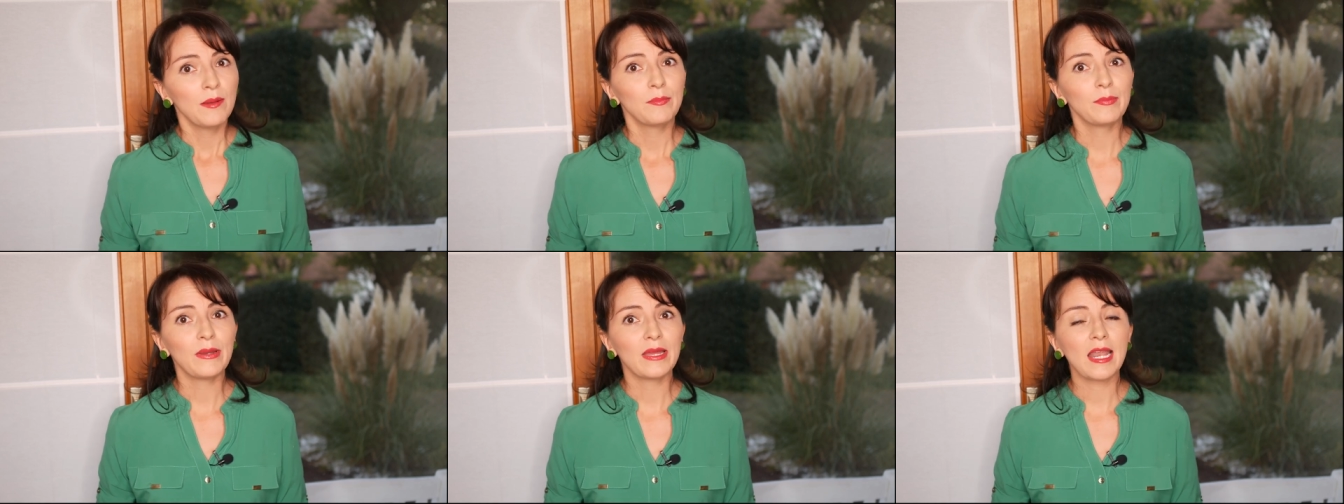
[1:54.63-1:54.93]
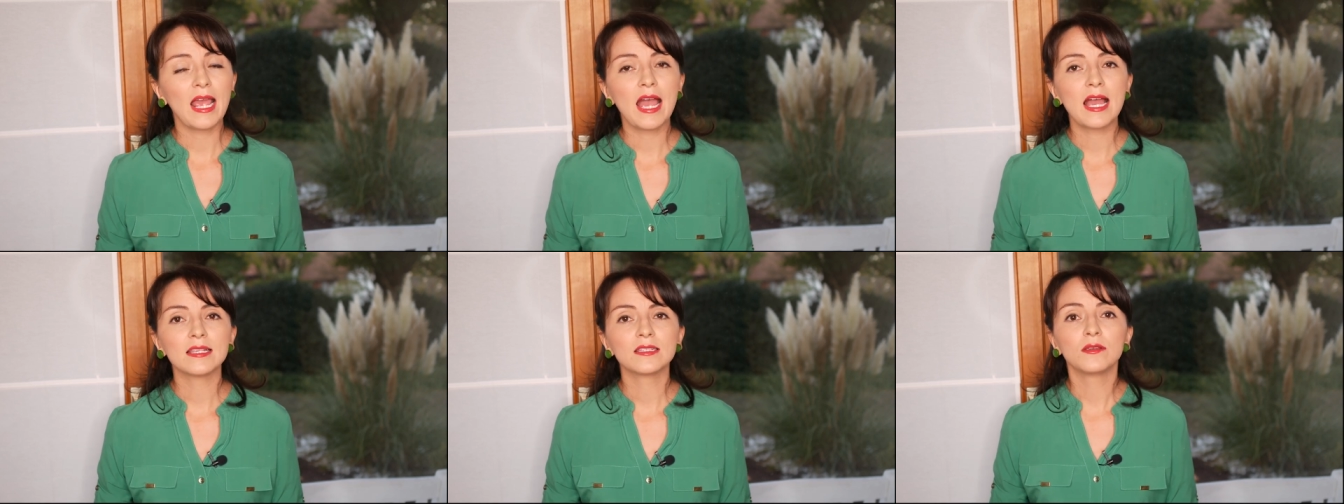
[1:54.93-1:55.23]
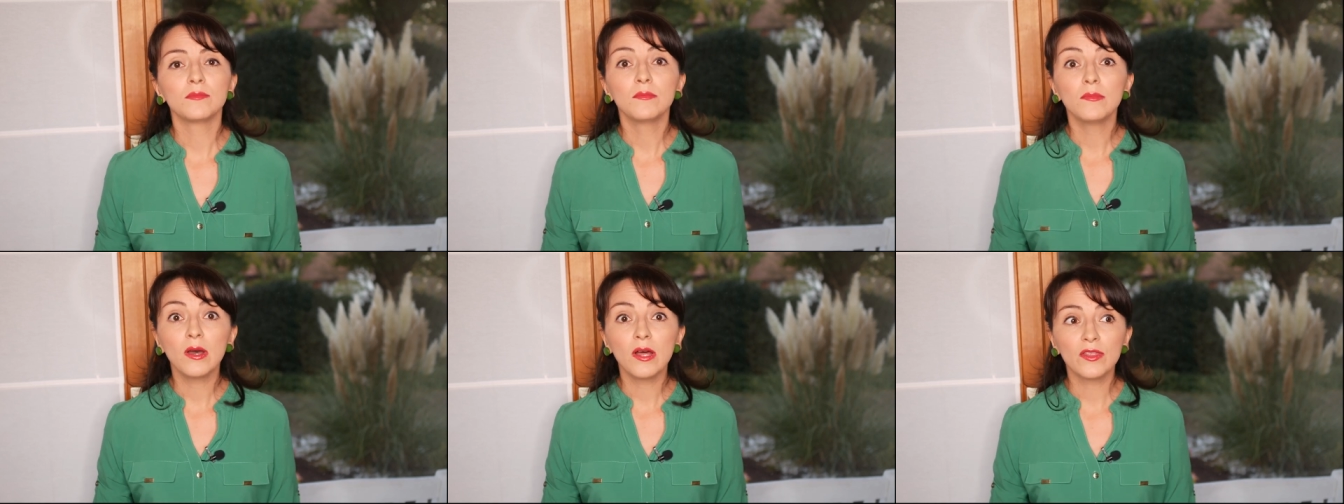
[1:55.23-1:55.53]
but as
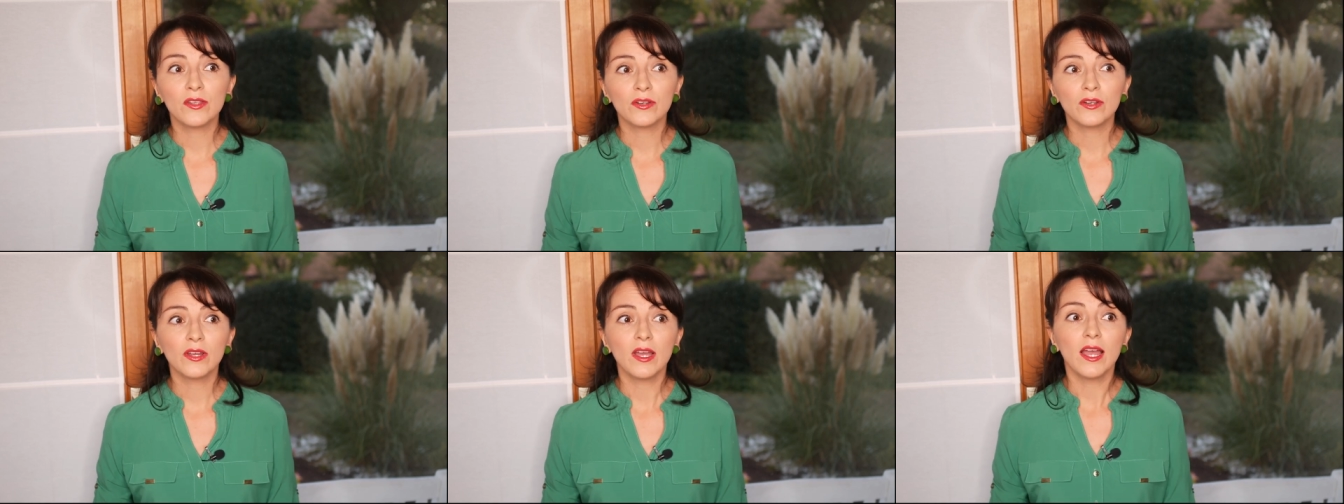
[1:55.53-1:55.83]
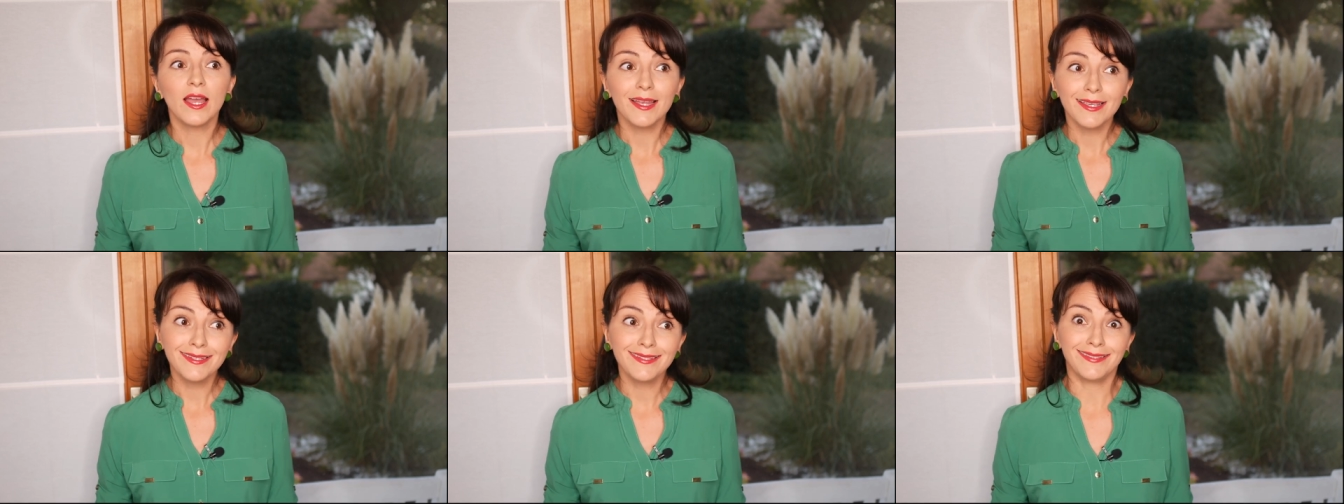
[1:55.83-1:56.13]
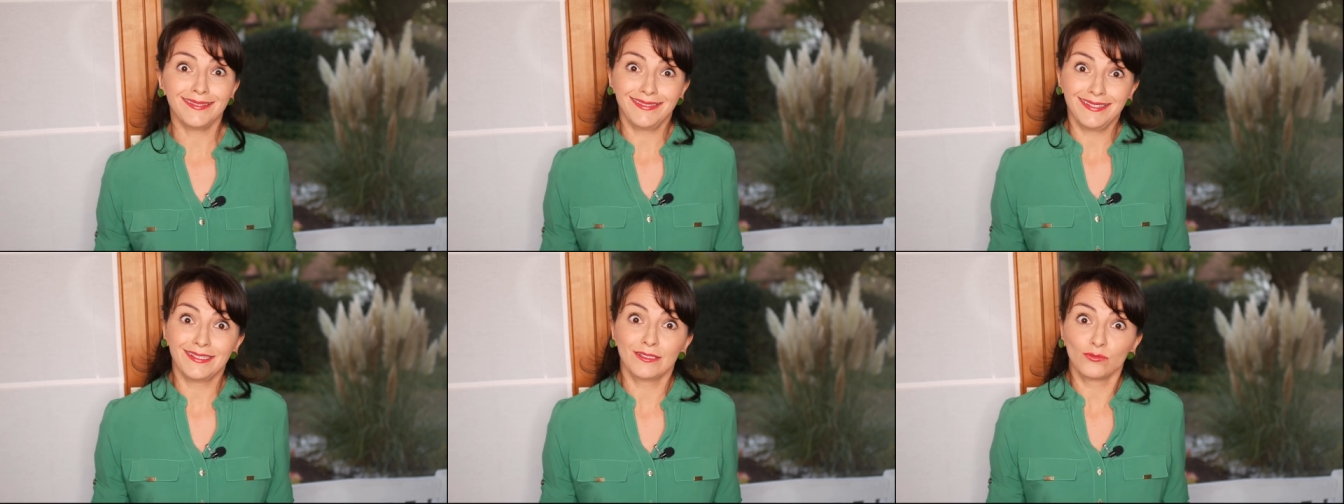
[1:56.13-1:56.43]
a mother, I
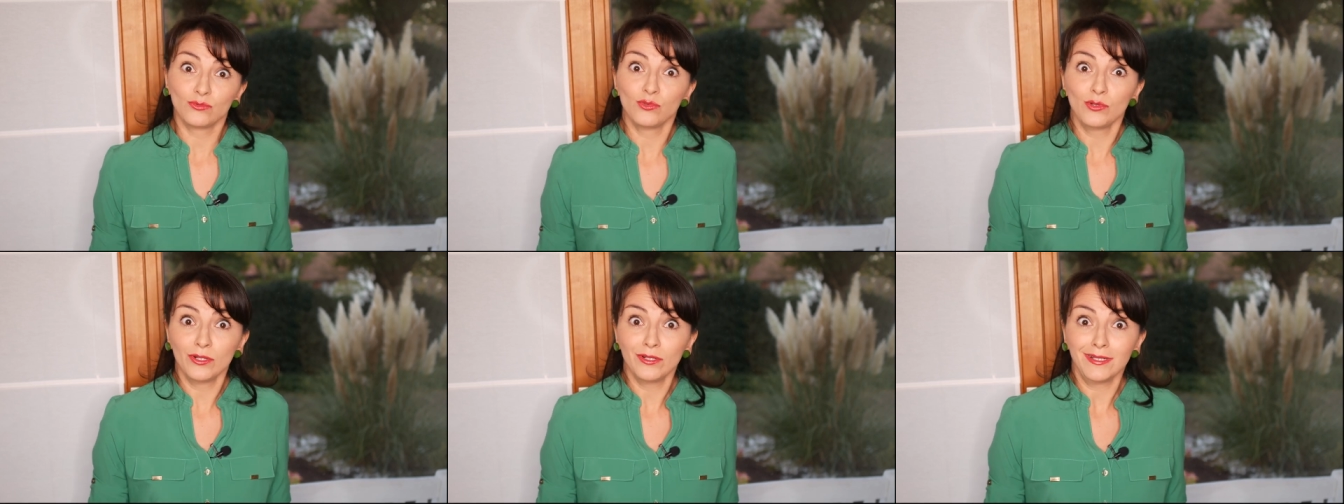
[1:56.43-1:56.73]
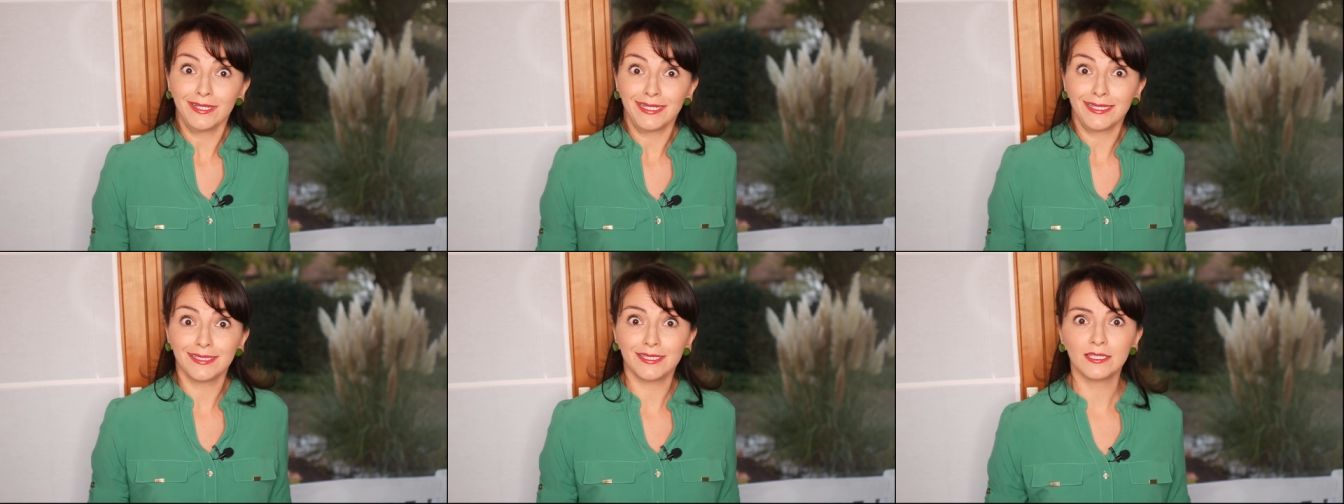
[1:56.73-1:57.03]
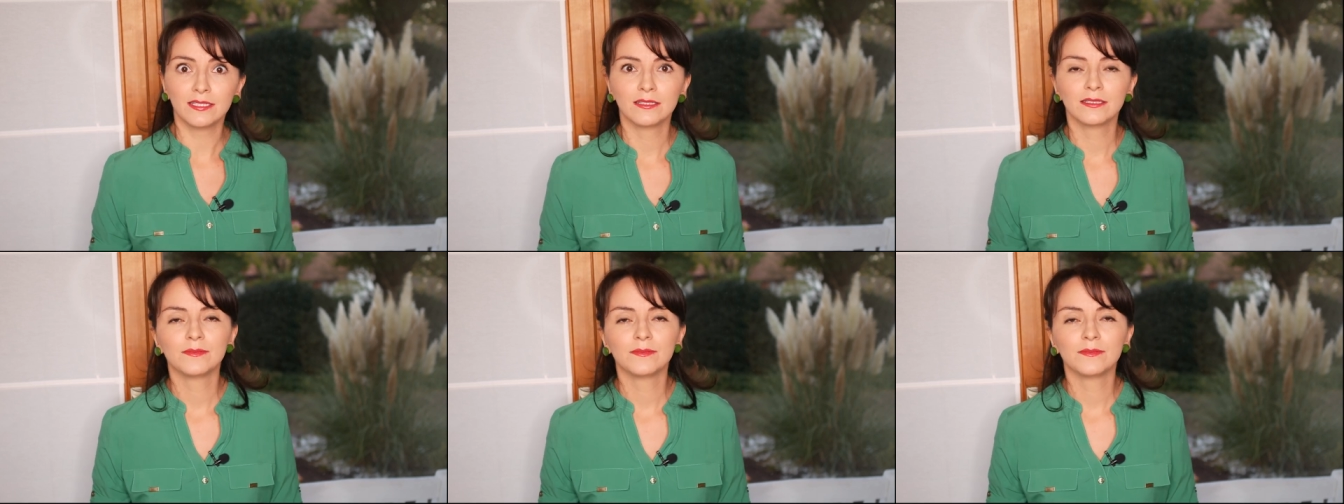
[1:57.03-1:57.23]
still worried.